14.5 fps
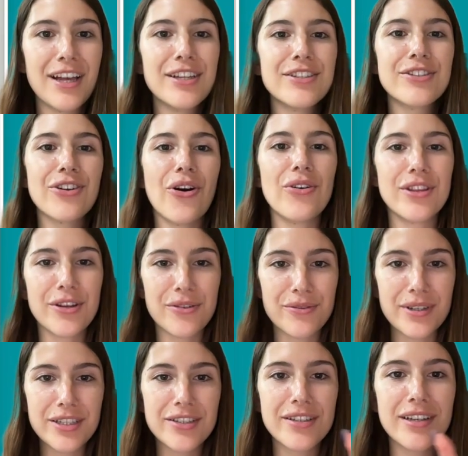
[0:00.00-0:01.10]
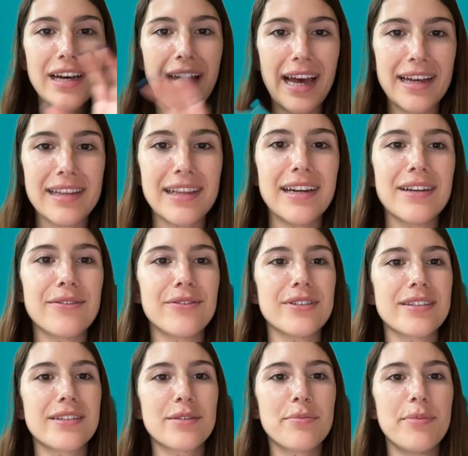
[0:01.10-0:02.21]
So the original headline
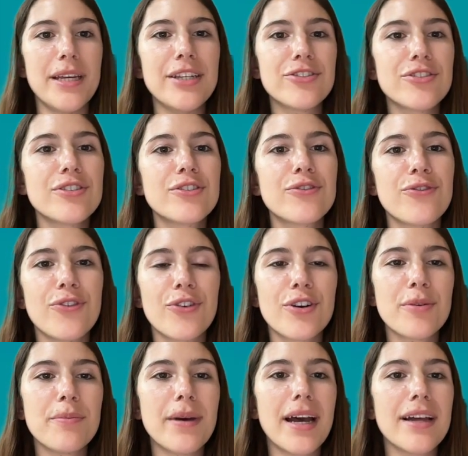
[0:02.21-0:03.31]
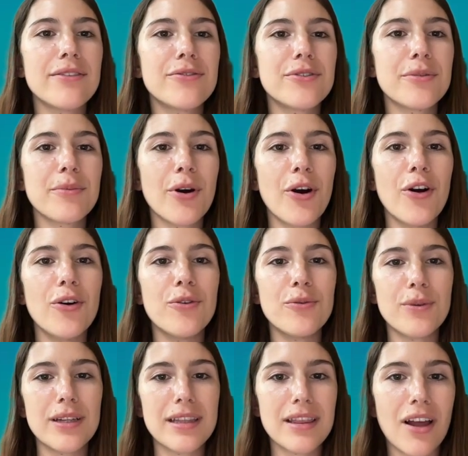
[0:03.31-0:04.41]
was spacious 4-bedroom home
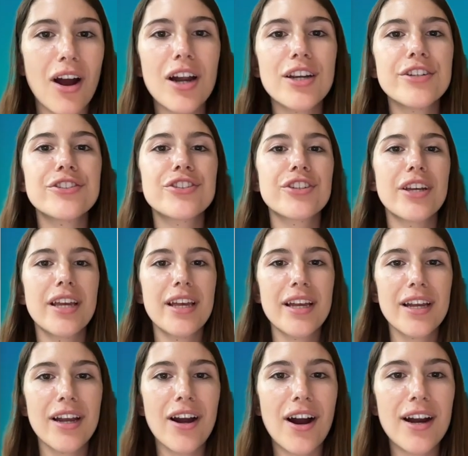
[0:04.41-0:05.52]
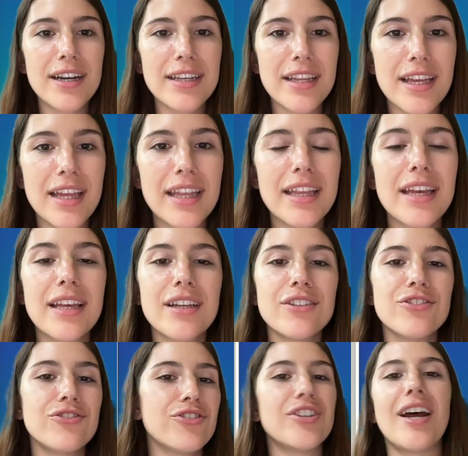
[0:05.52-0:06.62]
with large garden,
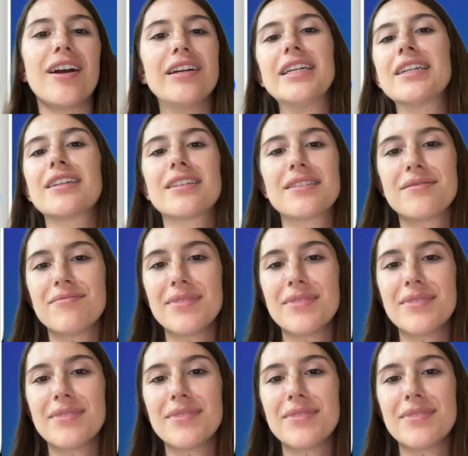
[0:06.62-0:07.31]
generic.